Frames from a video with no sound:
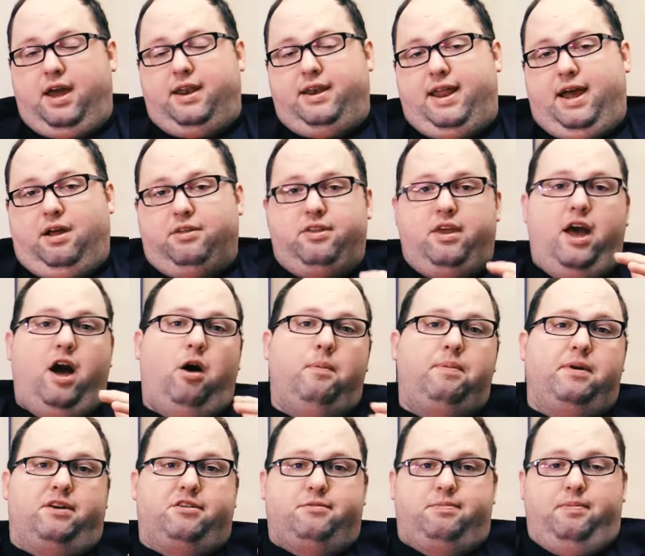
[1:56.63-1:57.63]
Now, to
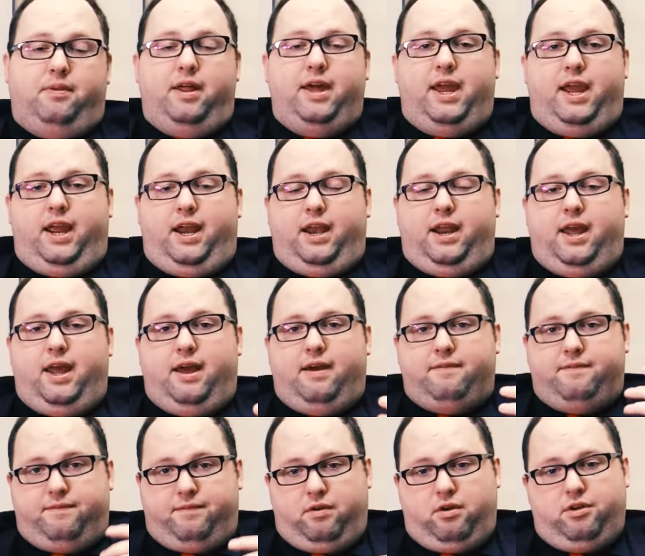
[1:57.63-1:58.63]
help explain
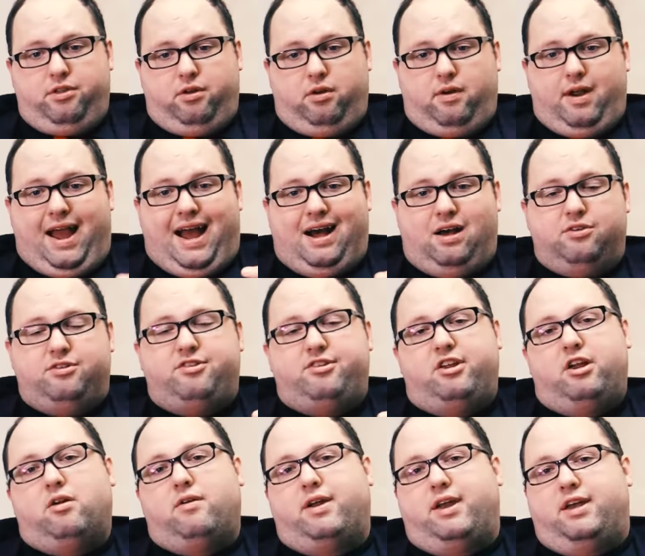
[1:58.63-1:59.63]
further how
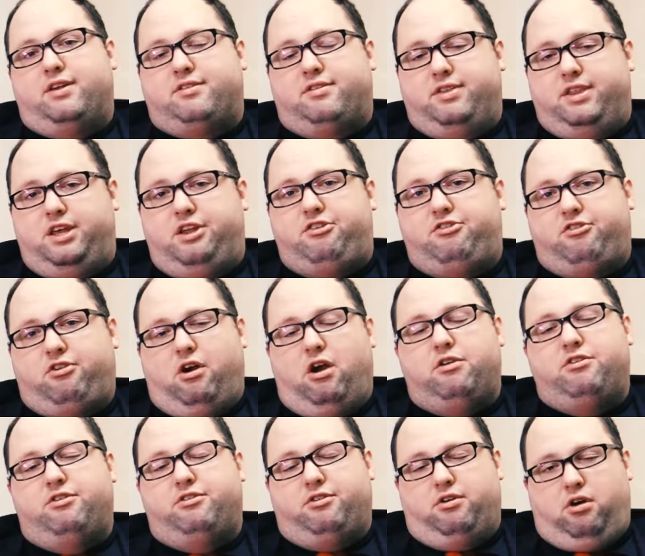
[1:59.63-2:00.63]
serious these
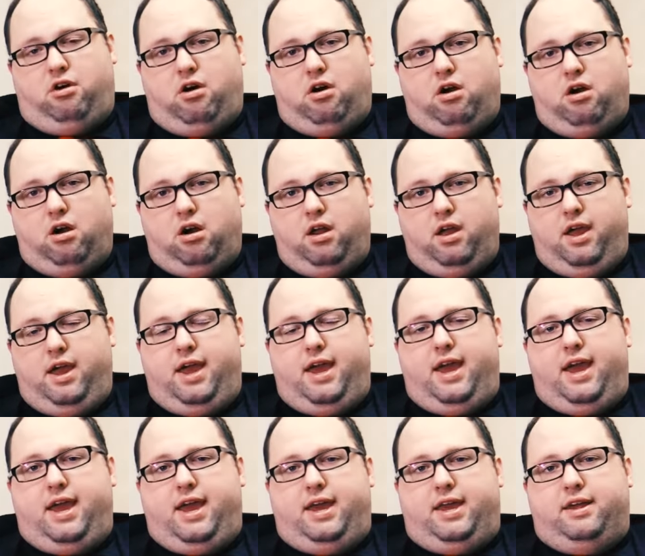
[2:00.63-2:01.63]
charges are
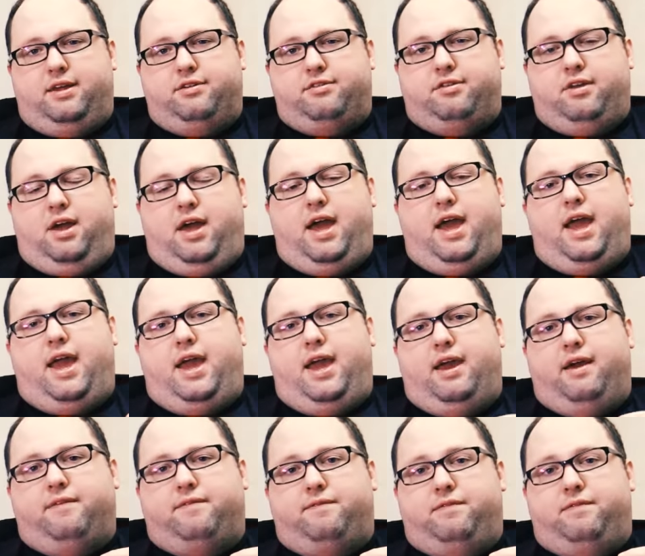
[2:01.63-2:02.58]
is if